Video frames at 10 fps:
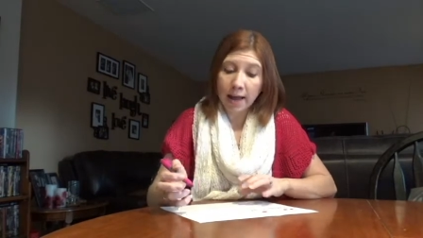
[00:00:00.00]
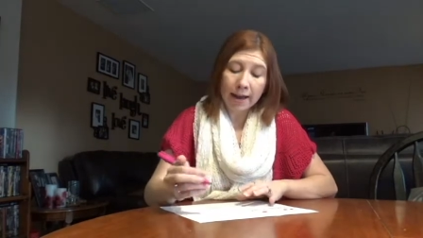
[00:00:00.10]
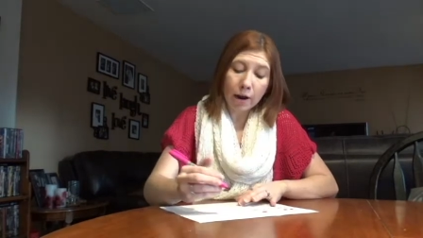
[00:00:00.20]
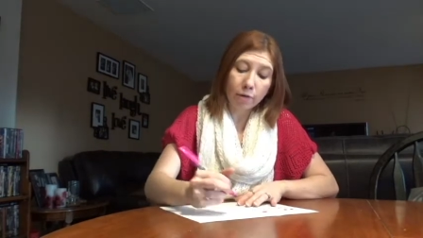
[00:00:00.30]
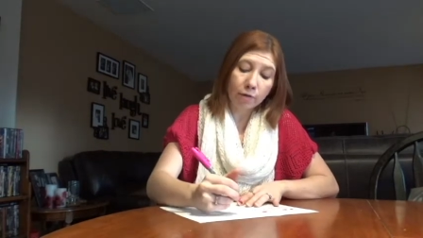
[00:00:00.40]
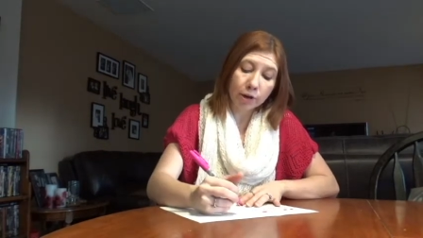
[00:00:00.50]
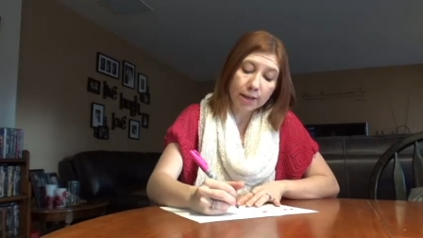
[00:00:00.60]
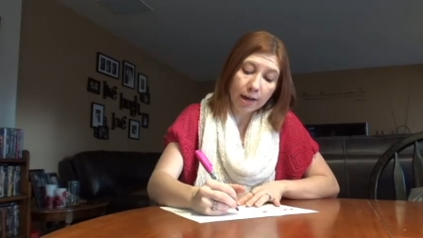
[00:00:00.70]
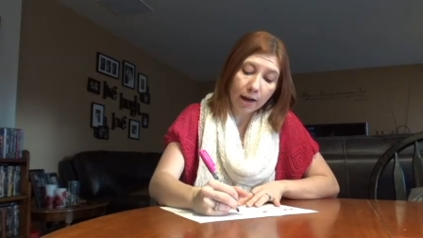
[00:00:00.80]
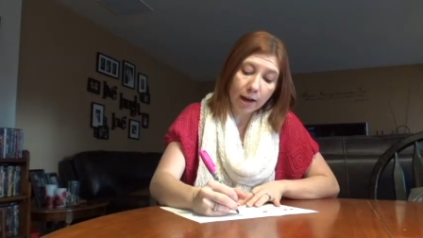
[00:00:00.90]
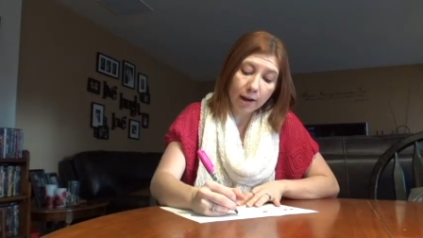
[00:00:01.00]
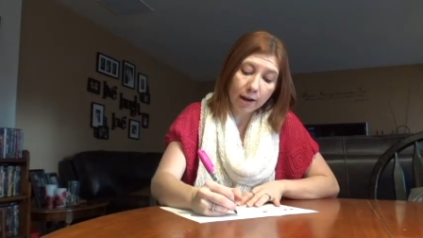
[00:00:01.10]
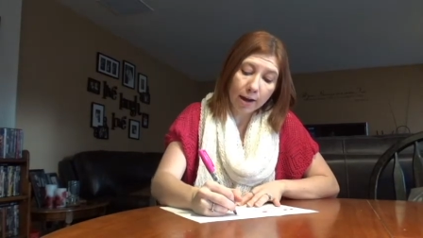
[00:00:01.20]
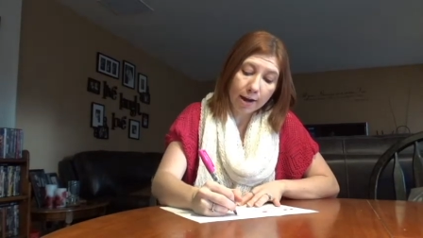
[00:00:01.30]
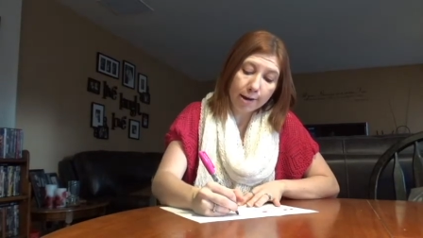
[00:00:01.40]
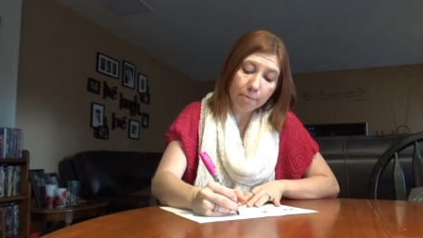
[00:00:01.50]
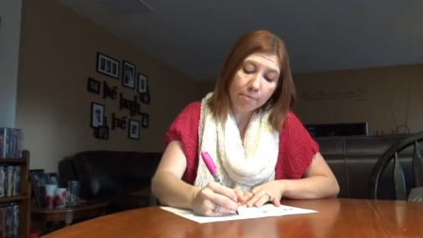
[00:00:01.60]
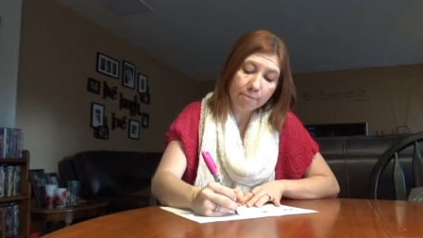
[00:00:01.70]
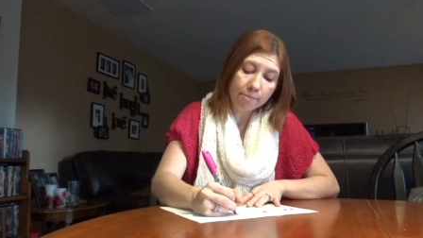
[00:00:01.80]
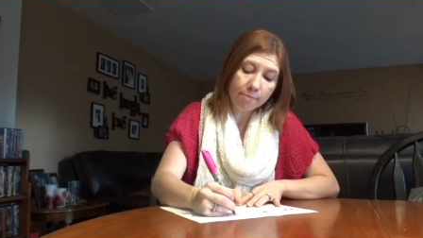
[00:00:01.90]
Now for
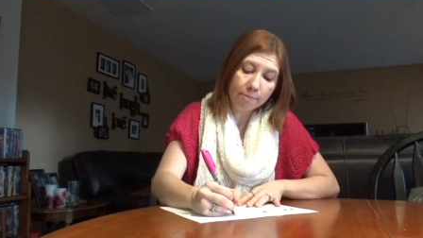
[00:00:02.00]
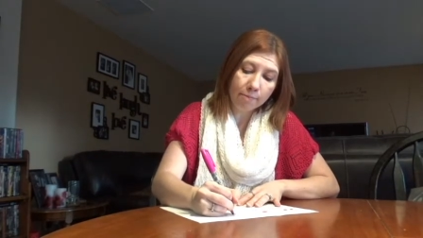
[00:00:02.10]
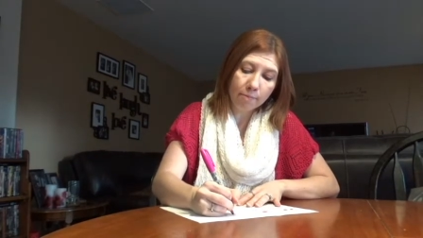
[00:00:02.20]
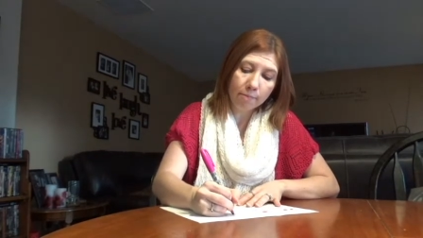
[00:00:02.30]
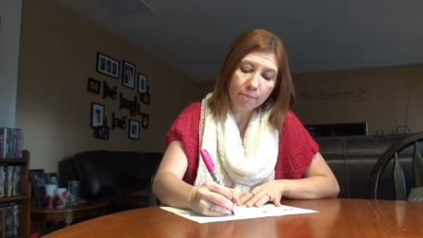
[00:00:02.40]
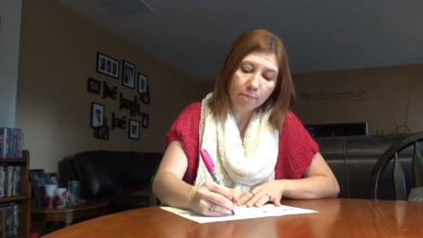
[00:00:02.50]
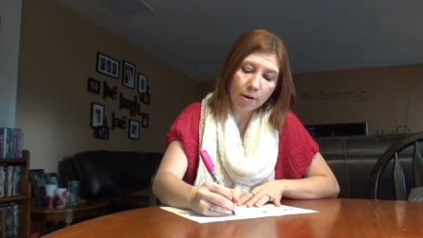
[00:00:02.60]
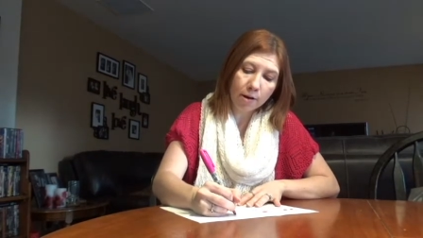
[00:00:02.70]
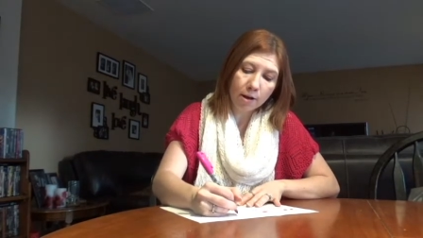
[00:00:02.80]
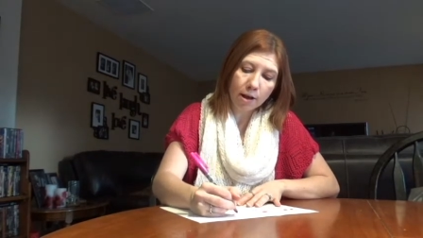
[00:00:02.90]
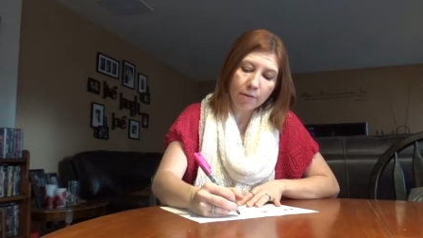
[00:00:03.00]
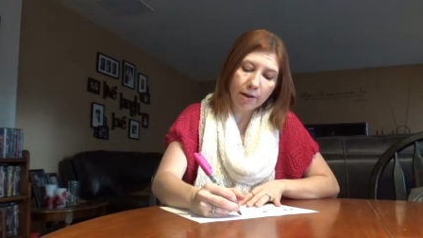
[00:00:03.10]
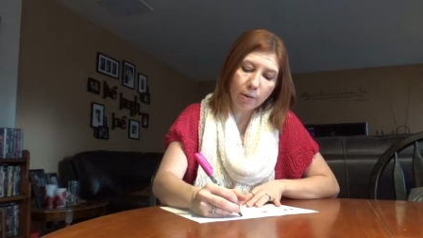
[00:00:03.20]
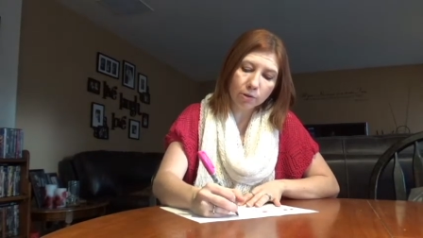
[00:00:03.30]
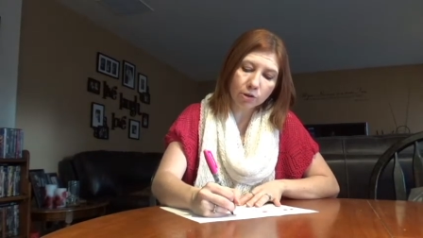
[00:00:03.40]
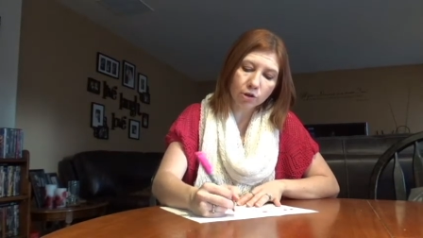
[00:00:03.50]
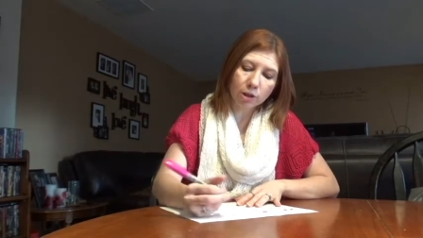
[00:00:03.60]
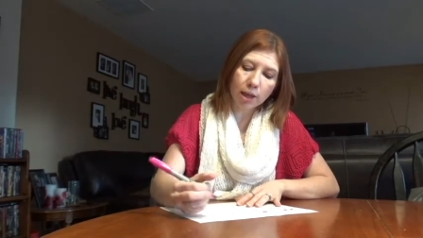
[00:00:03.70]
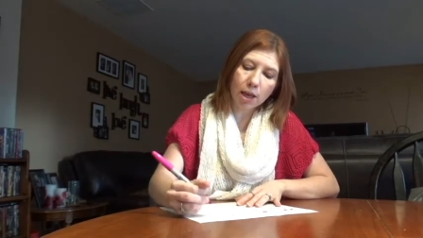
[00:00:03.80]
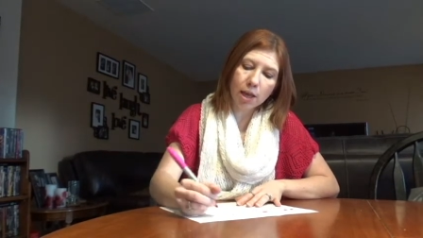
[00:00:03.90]
yum, that one's
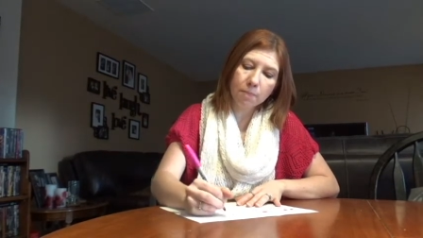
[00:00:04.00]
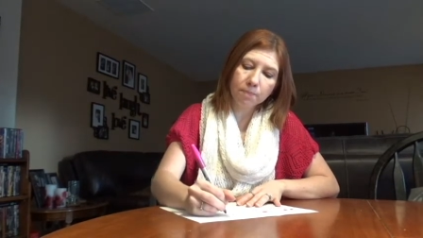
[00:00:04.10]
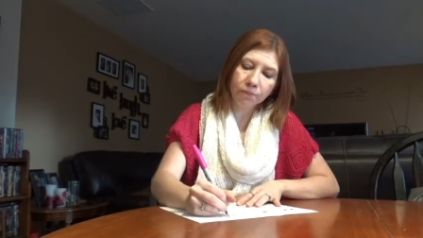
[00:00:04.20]
tricky